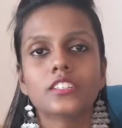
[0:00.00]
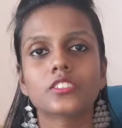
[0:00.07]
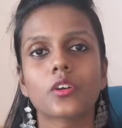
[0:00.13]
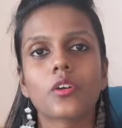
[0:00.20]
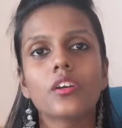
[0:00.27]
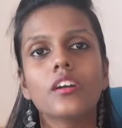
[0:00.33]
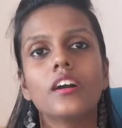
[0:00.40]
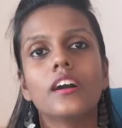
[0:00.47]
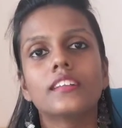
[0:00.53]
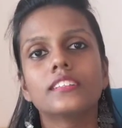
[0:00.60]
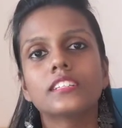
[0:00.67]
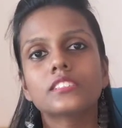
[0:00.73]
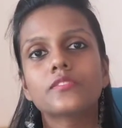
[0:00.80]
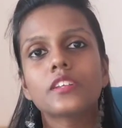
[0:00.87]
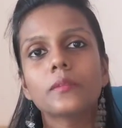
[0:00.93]
So
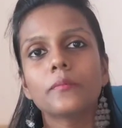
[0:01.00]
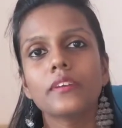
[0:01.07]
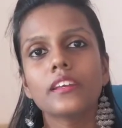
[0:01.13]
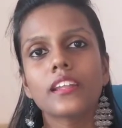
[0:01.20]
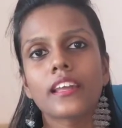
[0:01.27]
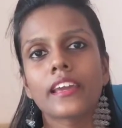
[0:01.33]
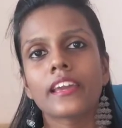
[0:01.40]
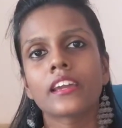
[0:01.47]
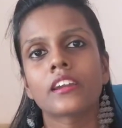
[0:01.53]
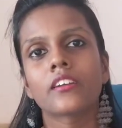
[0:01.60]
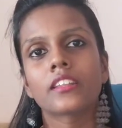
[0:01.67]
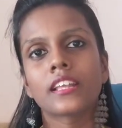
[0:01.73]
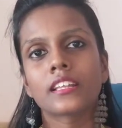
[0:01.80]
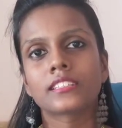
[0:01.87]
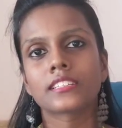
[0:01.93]
this will be
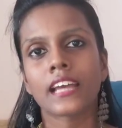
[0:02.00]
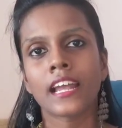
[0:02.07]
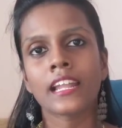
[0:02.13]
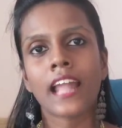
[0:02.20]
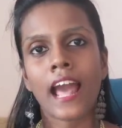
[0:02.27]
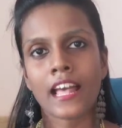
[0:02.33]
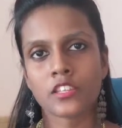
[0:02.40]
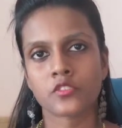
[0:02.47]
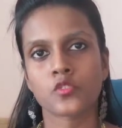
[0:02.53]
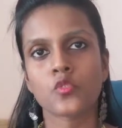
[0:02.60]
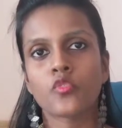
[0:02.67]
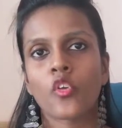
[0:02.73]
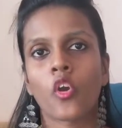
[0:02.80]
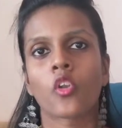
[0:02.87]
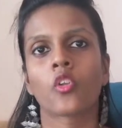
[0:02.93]
like the child has to
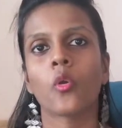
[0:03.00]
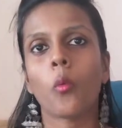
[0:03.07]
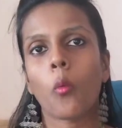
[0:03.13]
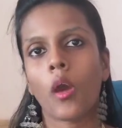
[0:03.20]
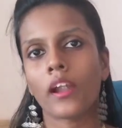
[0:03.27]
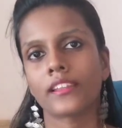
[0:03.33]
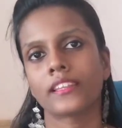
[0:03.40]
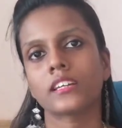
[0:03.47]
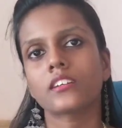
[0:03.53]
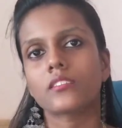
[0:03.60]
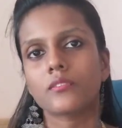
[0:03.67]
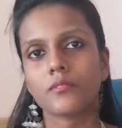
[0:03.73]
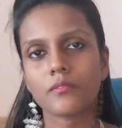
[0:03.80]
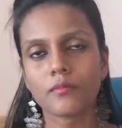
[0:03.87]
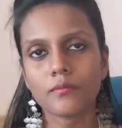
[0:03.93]
follow what
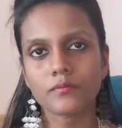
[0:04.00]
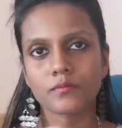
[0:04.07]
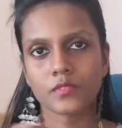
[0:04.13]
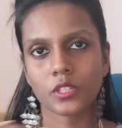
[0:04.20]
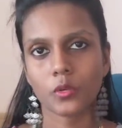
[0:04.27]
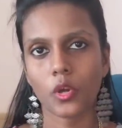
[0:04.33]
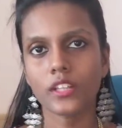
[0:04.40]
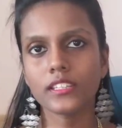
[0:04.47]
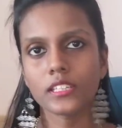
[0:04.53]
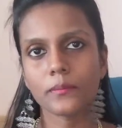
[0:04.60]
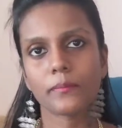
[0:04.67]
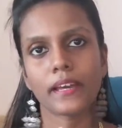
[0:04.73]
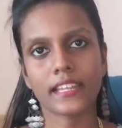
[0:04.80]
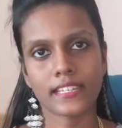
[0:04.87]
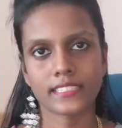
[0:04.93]

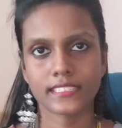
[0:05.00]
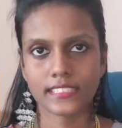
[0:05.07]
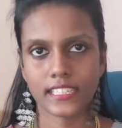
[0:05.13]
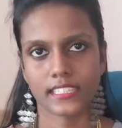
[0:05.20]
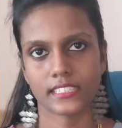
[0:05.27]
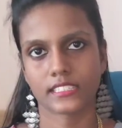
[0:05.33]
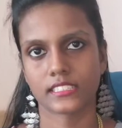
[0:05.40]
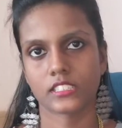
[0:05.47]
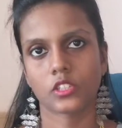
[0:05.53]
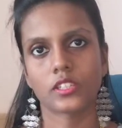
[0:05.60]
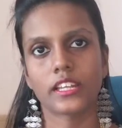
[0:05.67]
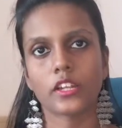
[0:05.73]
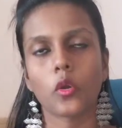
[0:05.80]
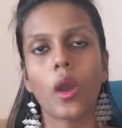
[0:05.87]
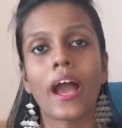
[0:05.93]
the parent says. So
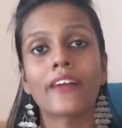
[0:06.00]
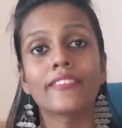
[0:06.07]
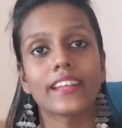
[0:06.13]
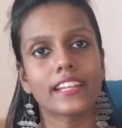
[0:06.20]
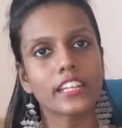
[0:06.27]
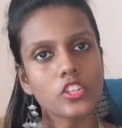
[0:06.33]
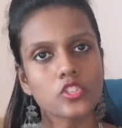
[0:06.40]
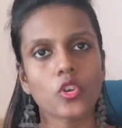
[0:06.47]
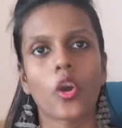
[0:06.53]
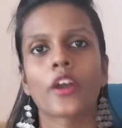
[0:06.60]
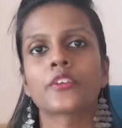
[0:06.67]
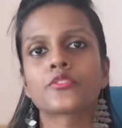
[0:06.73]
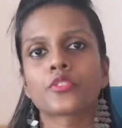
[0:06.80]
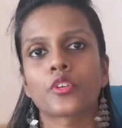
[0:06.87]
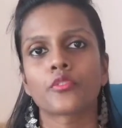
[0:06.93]
they don't have any
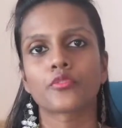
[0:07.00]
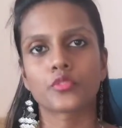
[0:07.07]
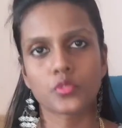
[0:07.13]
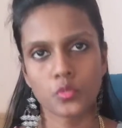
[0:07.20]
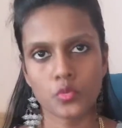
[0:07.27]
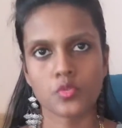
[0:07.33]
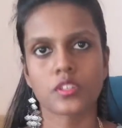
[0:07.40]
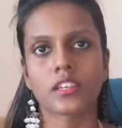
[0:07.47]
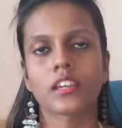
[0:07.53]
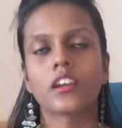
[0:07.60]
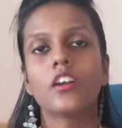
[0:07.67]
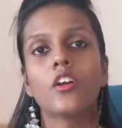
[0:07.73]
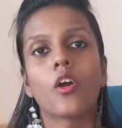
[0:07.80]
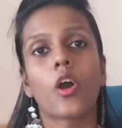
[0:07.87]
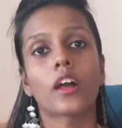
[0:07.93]
choice of
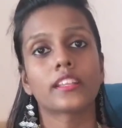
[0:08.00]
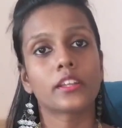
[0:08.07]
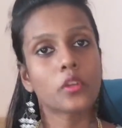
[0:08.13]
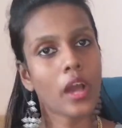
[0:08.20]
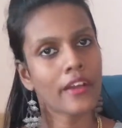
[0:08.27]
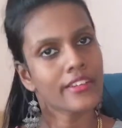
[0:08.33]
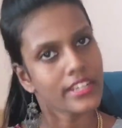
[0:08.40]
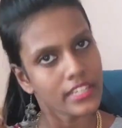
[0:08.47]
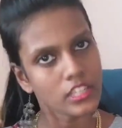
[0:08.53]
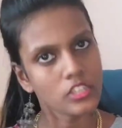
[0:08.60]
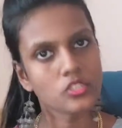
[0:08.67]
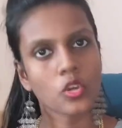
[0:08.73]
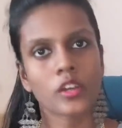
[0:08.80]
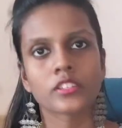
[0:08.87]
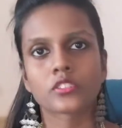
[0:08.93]
choosing, or they don't have
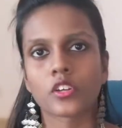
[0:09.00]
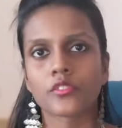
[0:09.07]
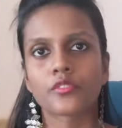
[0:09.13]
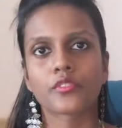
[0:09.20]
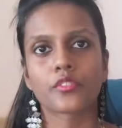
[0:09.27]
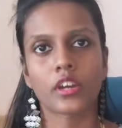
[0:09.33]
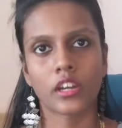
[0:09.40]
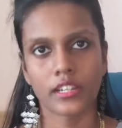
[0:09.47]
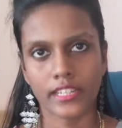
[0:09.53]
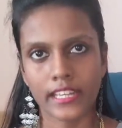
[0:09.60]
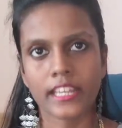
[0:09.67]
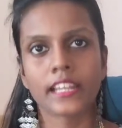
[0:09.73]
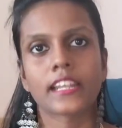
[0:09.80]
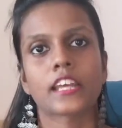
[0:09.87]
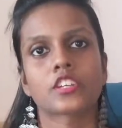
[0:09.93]
any choice of
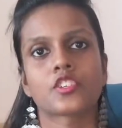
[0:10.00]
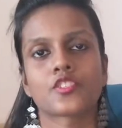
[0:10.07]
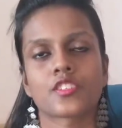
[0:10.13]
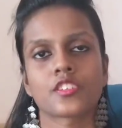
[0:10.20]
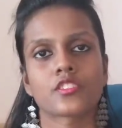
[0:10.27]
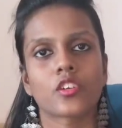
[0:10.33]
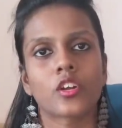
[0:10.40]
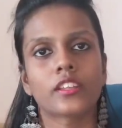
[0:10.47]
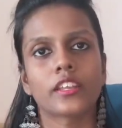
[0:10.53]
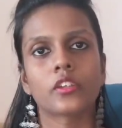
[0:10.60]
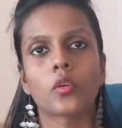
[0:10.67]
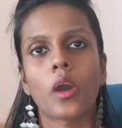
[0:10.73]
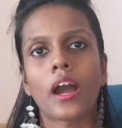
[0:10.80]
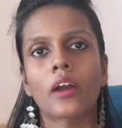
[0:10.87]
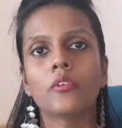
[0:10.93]
taking decisions, or
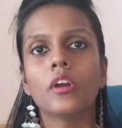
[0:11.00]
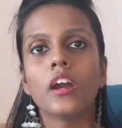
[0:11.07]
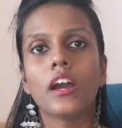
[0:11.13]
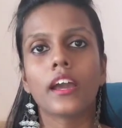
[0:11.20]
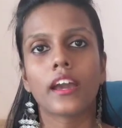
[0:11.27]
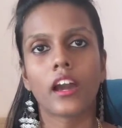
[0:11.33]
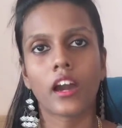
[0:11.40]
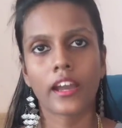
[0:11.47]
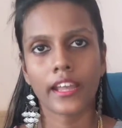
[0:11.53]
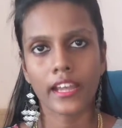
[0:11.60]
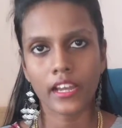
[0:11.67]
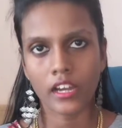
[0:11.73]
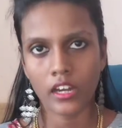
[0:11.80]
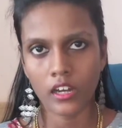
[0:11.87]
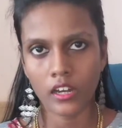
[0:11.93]
they don't
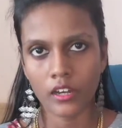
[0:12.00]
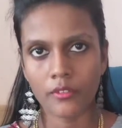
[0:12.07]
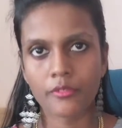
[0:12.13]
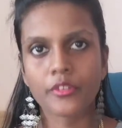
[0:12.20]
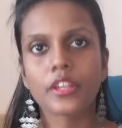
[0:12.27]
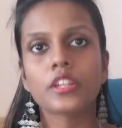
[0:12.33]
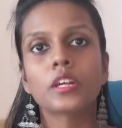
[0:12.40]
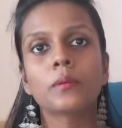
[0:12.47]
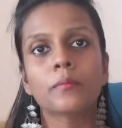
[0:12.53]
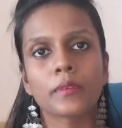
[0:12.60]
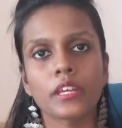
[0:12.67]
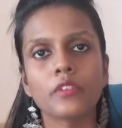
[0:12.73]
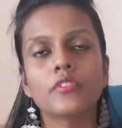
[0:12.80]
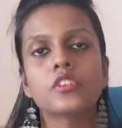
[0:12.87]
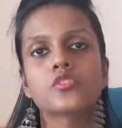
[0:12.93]
have freedom
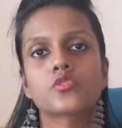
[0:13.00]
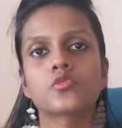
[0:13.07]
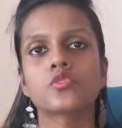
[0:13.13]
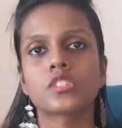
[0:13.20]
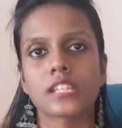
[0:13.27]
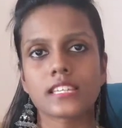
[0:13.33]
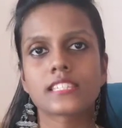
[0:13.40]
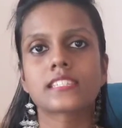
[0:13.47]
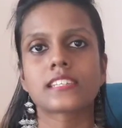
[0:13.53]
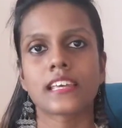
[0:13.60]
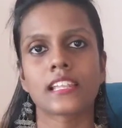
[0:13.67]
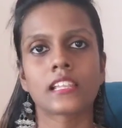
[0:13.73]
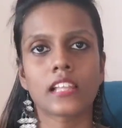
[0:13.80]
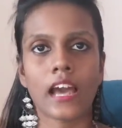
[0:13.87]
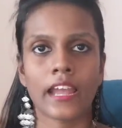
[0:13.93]
even to just
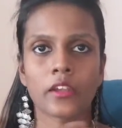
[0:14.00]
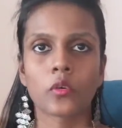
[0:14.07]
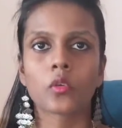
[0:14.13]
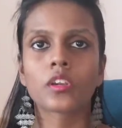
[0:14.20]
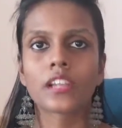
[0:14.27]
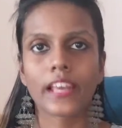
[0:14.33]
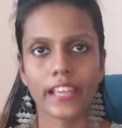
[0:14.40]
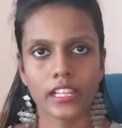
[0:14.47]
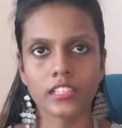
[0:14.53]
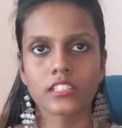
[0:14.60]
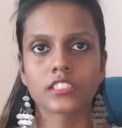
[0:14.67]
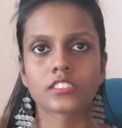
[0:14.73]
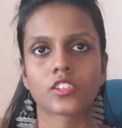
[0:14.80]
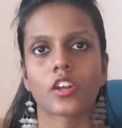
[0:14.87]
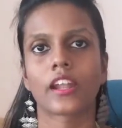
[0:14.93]
tell I don't like
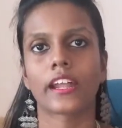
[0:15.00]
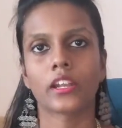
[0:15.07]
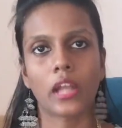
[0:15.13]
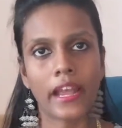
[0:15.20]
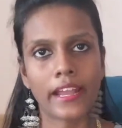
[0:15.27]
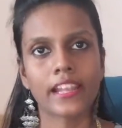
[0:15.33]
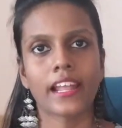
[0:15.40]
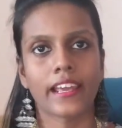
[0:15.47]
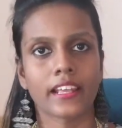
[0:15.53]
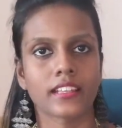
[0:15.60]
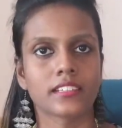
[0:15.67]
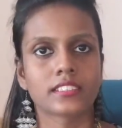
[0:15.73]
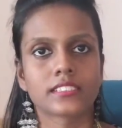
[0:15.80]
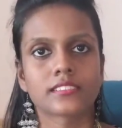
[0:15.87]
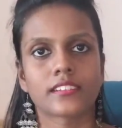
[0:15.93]
this or I like
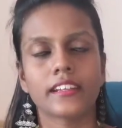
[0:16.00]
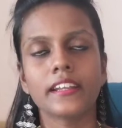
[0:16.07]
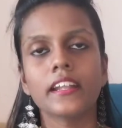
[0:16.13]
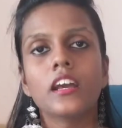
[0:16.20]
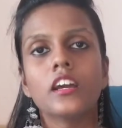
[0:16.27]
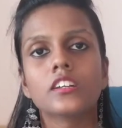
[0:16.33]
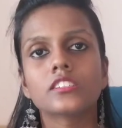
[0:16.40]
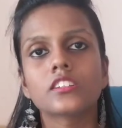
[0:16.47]
this, right?